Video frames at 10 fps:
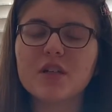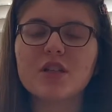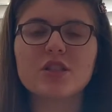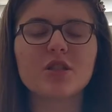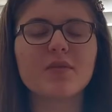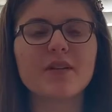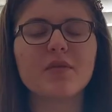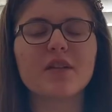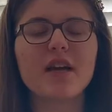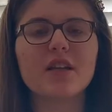So we
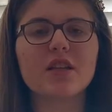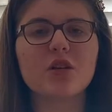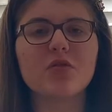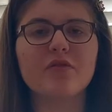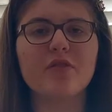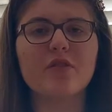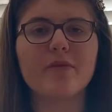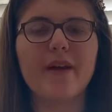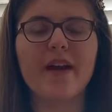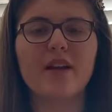would get liquid form
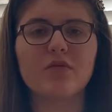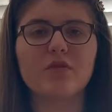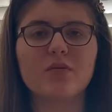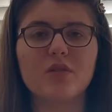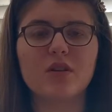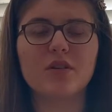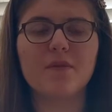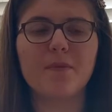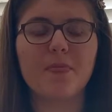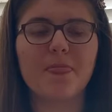and we would
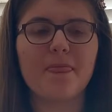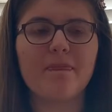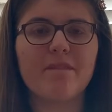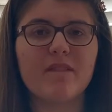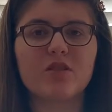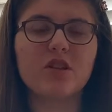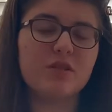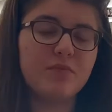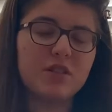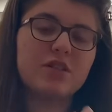just
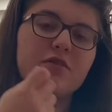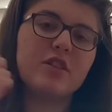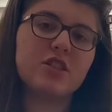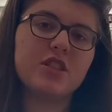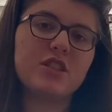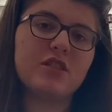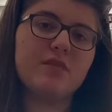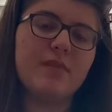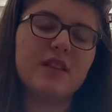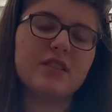put the syringe in the
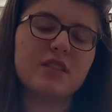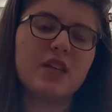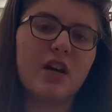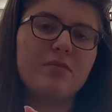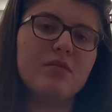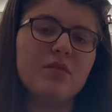medicine cup,